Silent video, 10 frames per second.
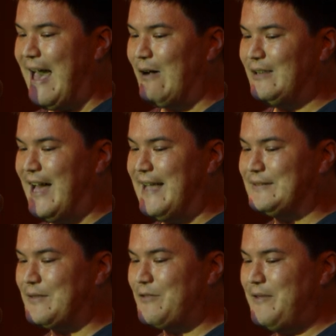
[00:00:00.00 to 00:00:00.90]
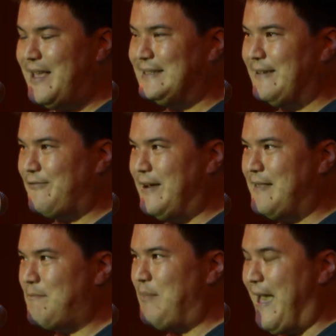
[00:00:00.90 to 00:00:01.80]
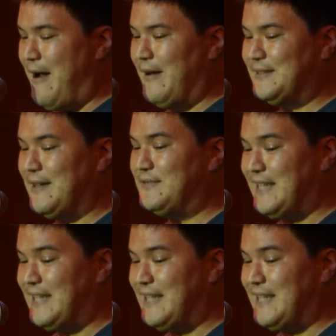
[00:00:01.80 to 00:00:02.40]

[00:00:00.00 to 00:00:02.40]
outlined three different pairs of